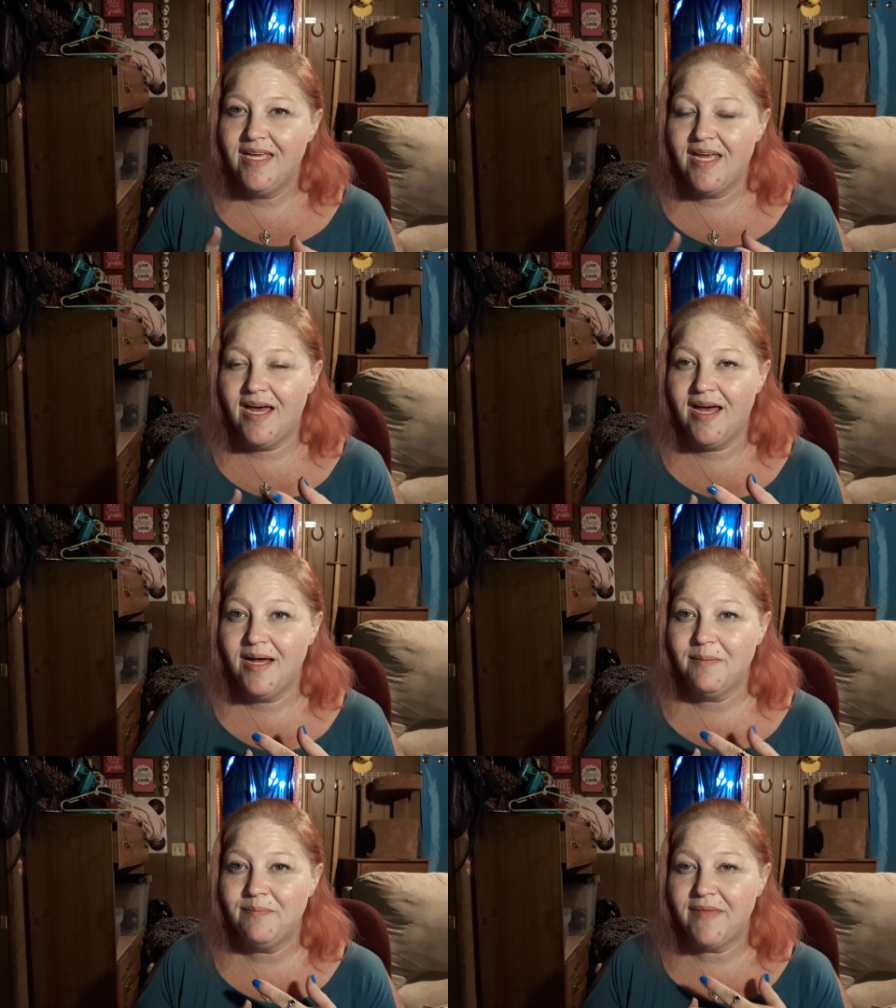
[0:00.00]

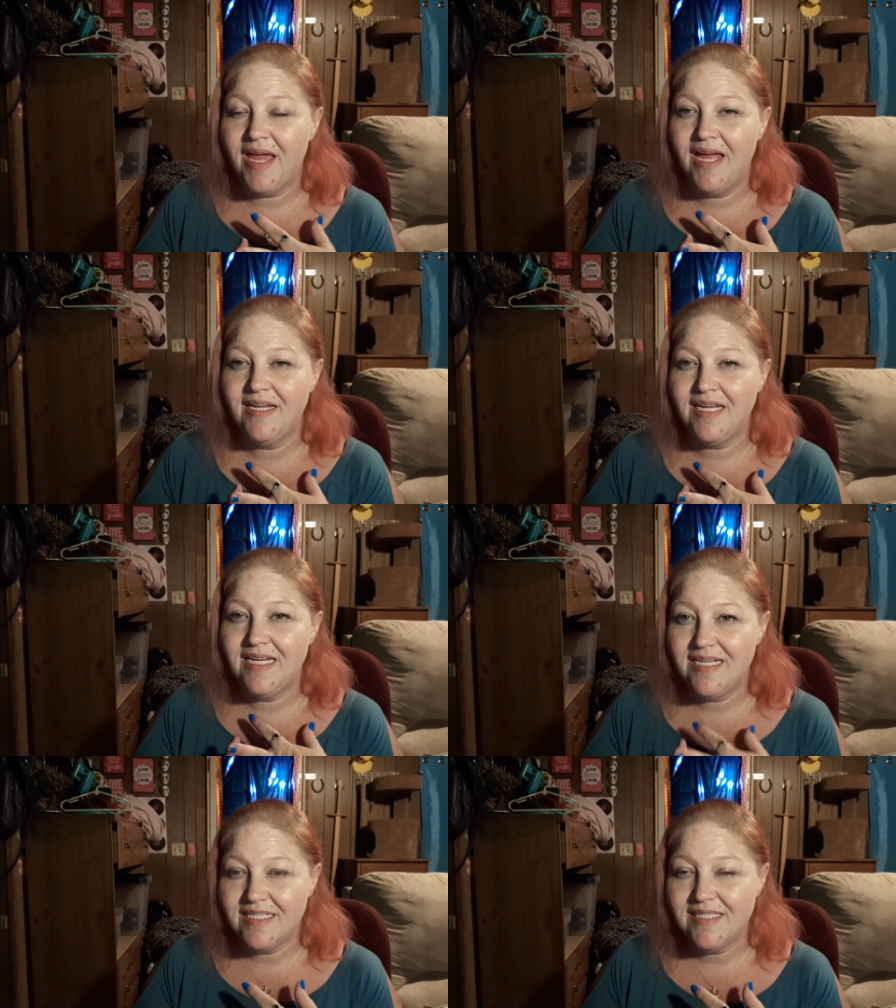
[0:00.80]
Um, and he
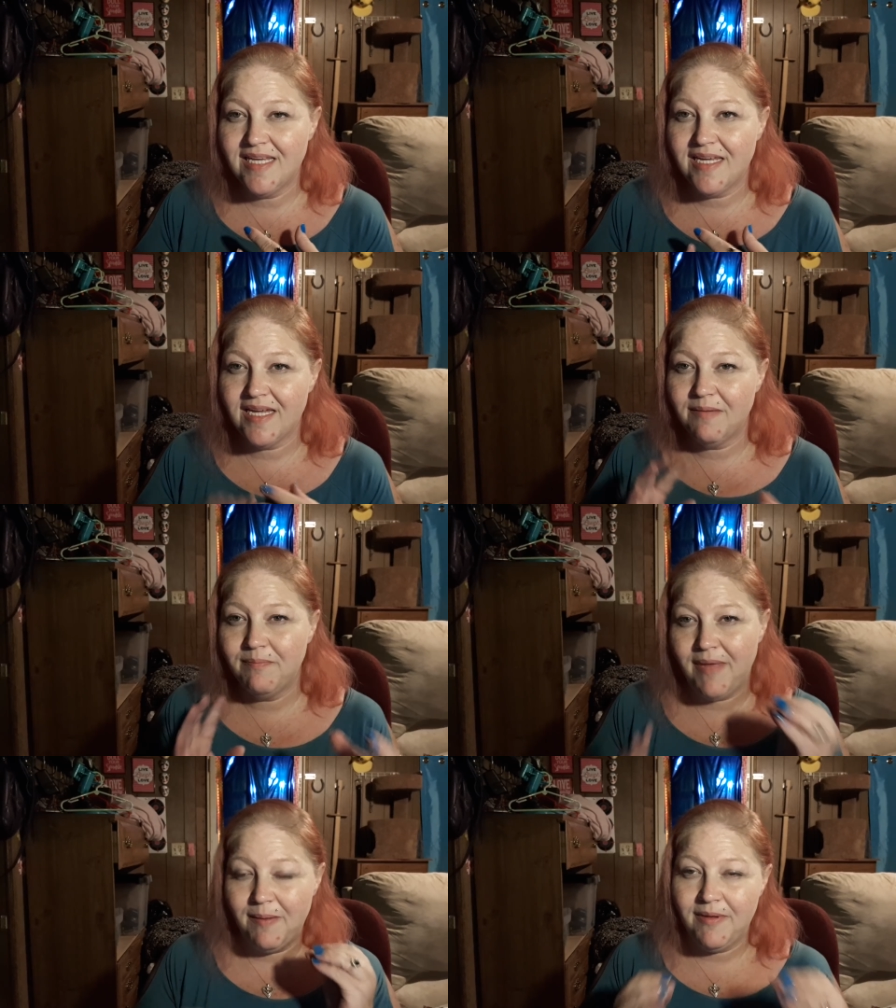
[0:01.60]
does think it
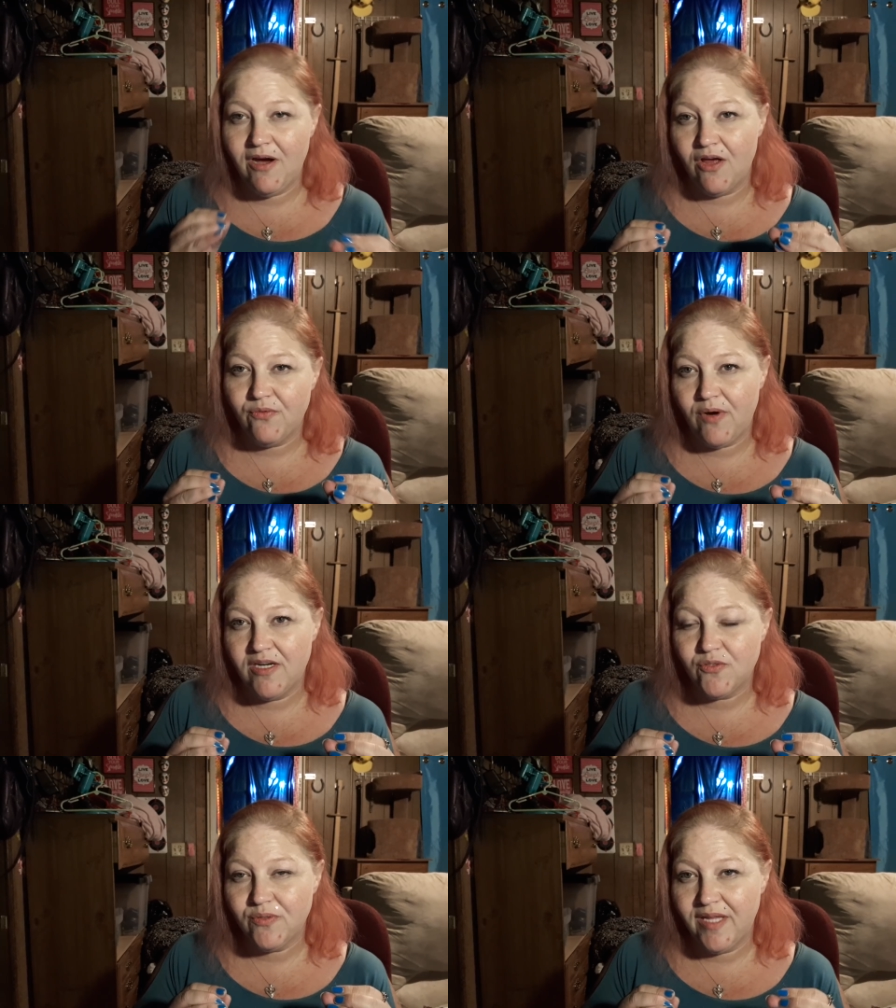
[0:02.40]
may be
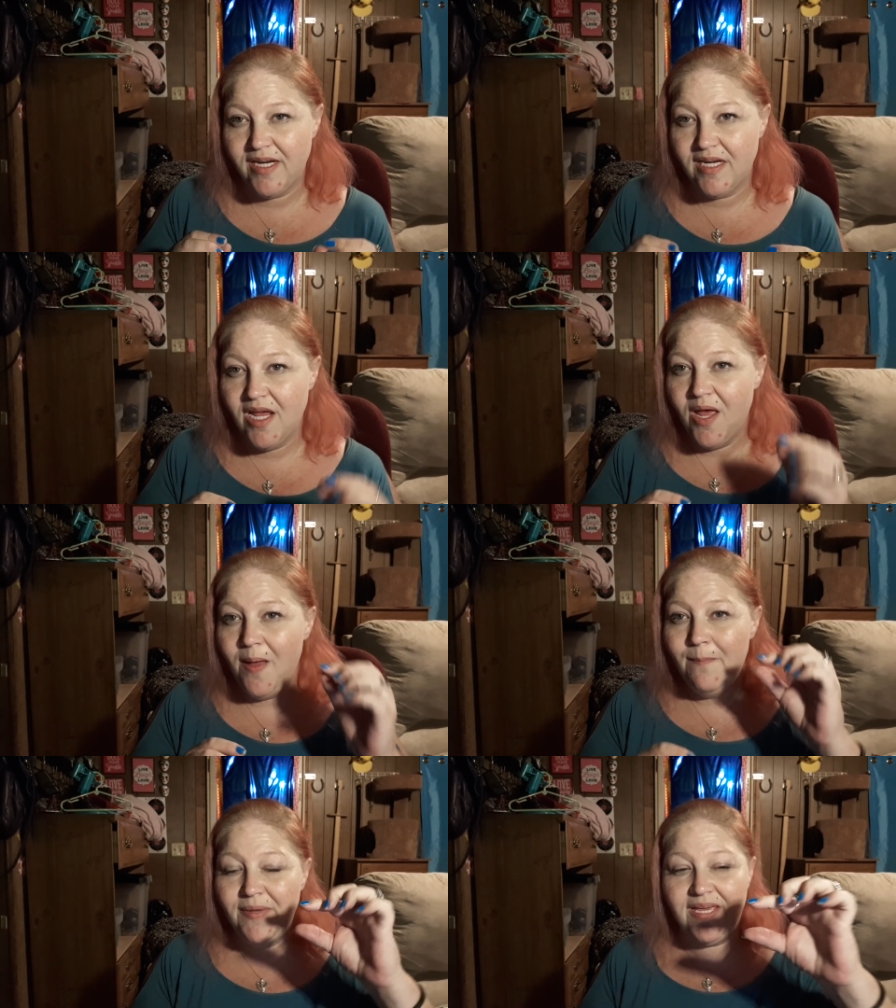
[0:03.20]
arthritis related
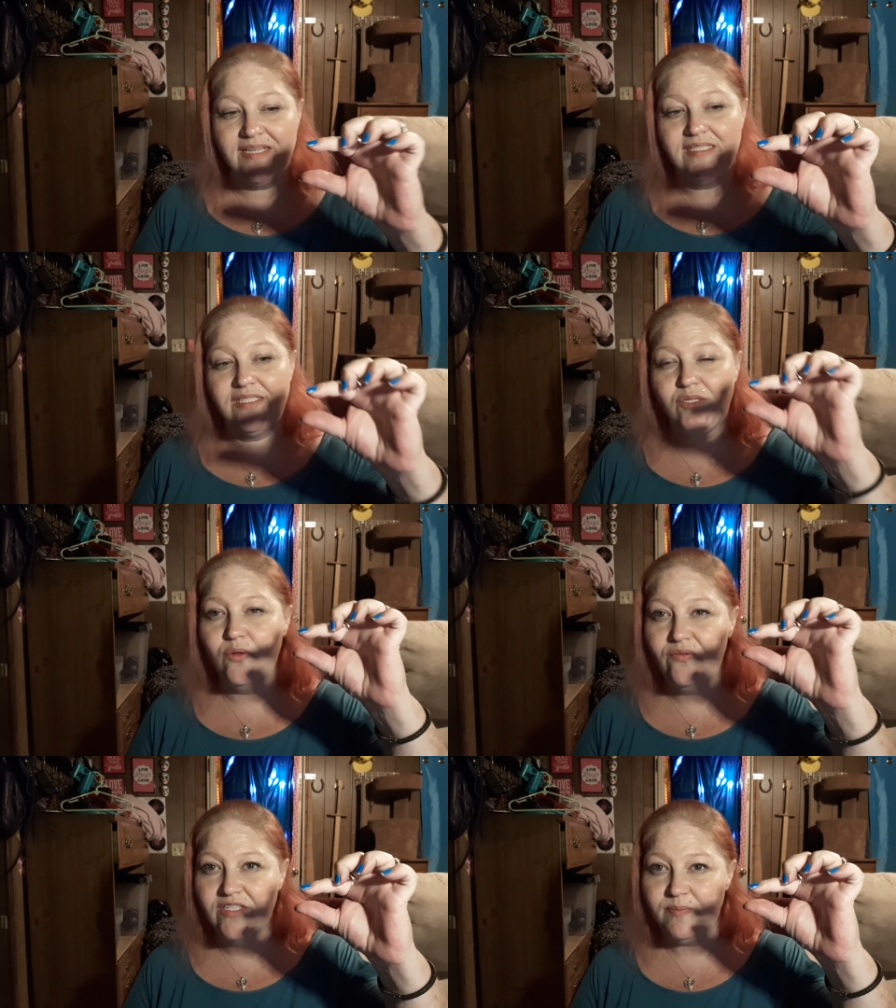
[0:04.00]
because
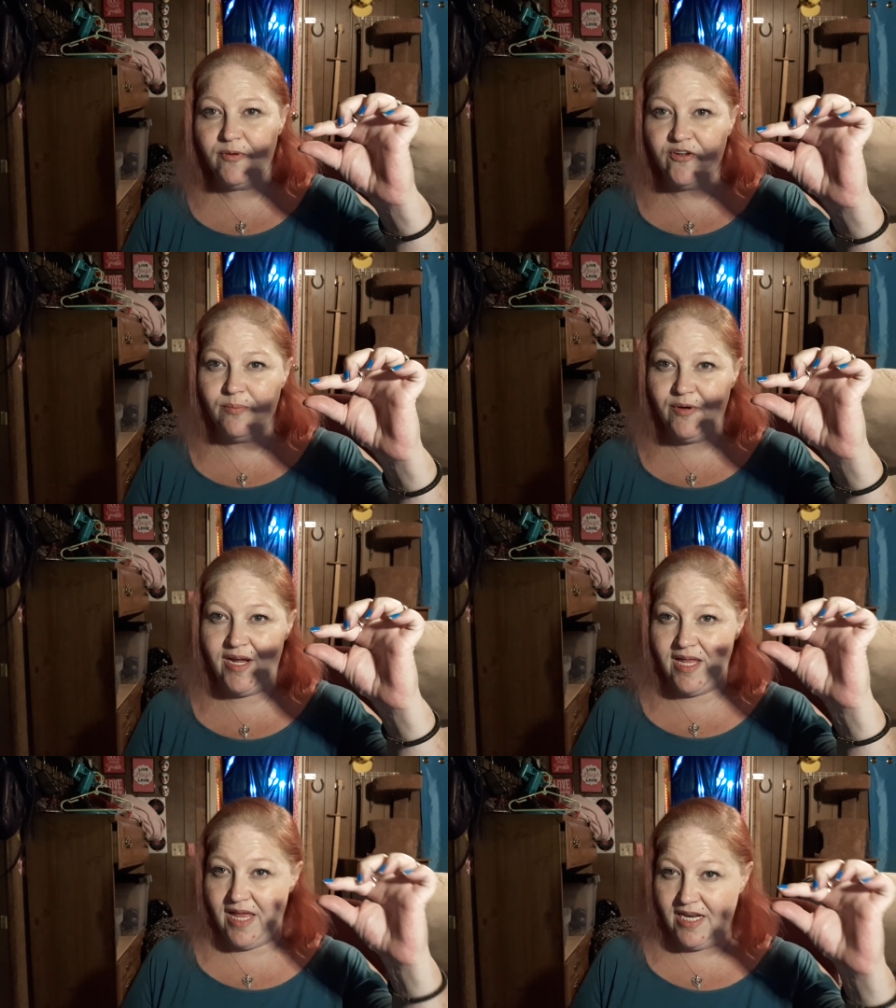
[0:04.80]
two of his
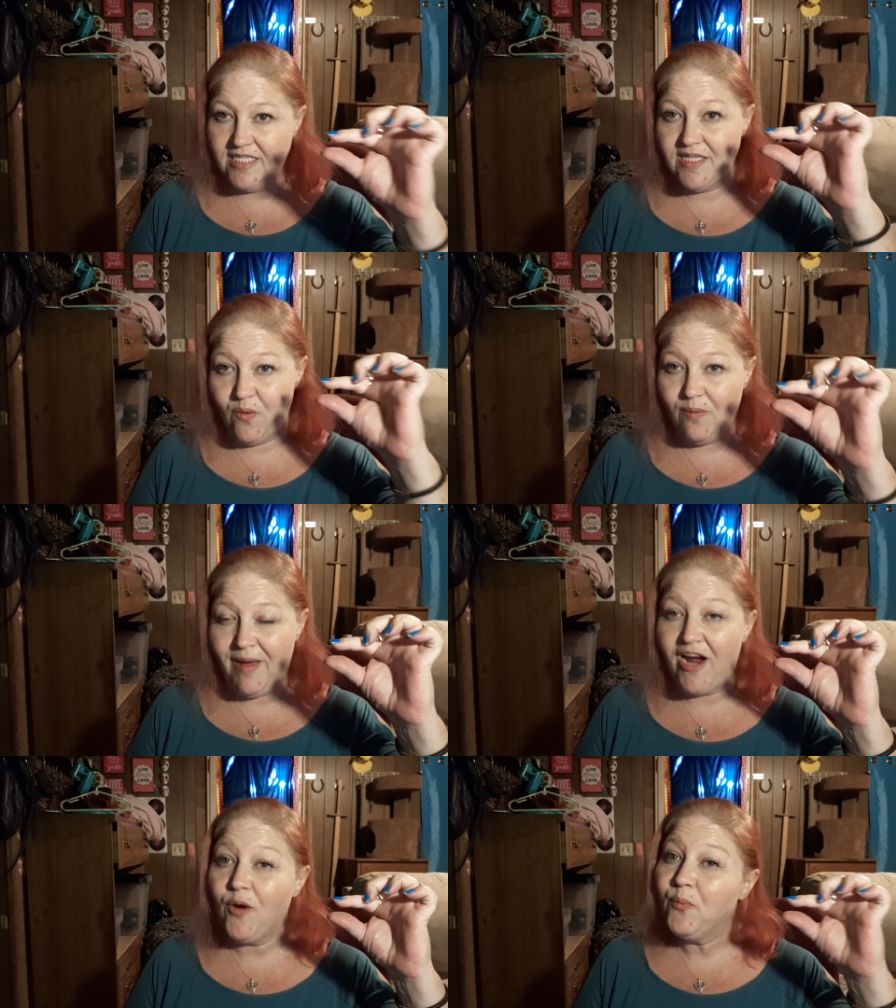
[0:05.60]
vertebrae in his lower
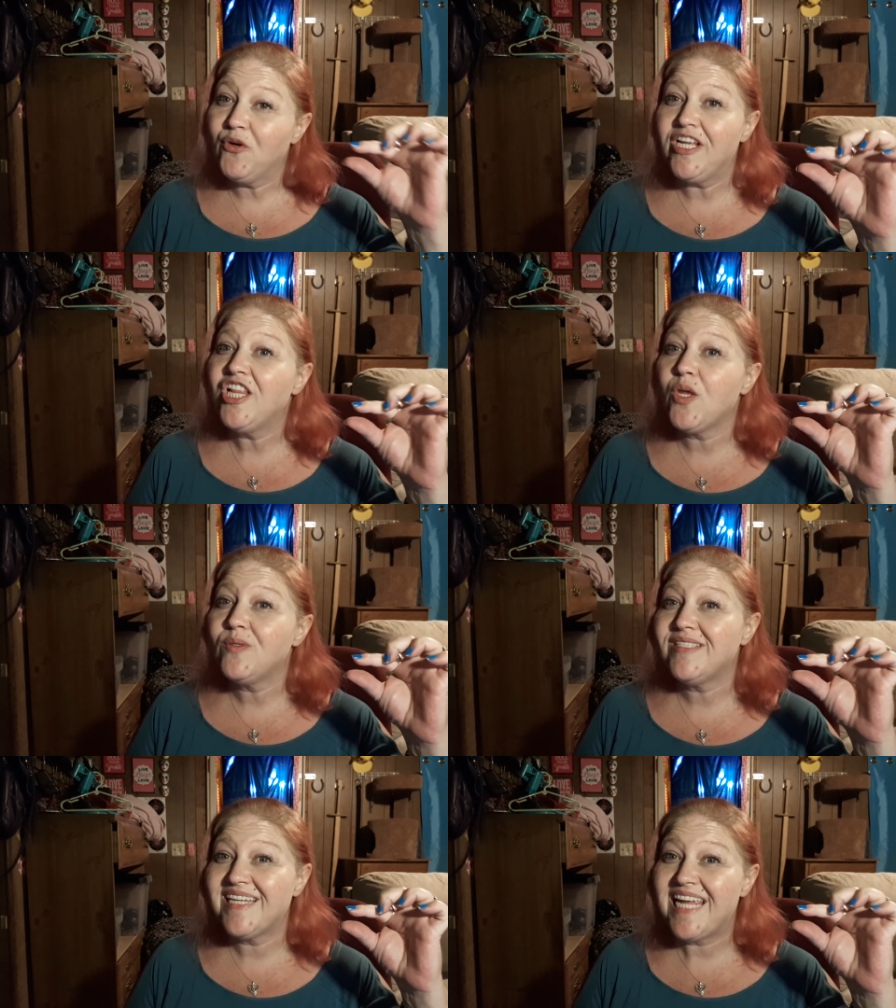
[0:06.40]
back are pretty
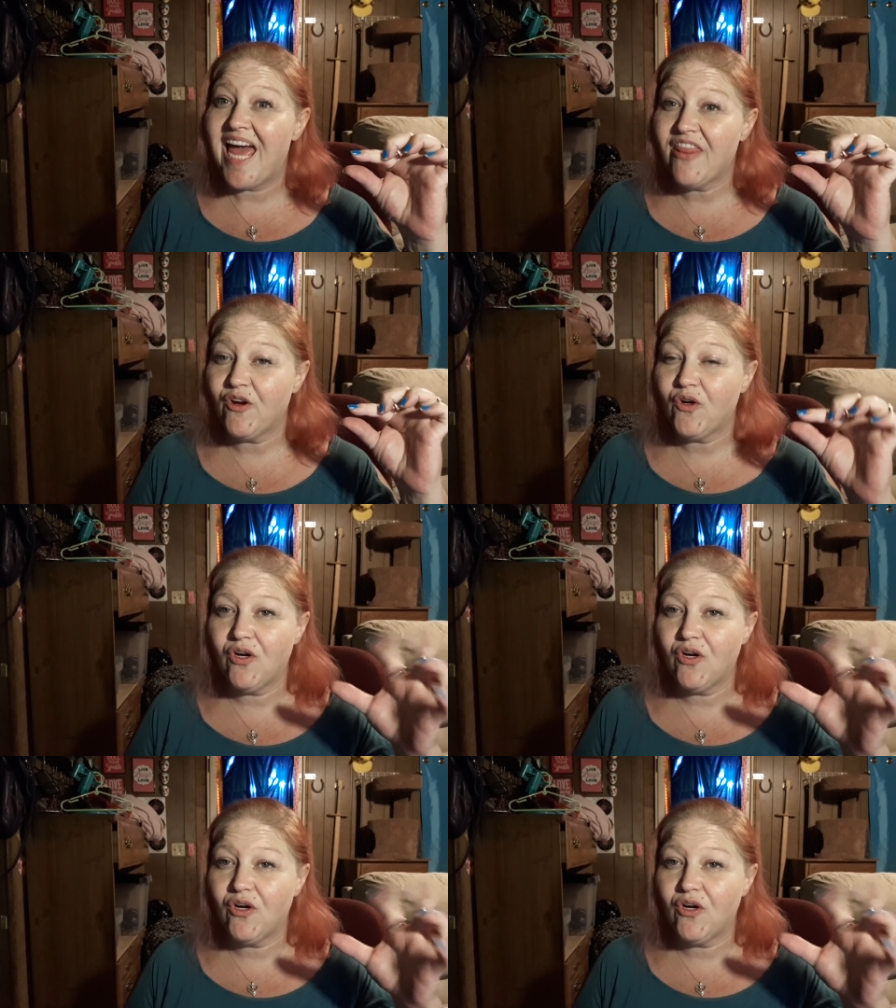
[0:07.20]
close together.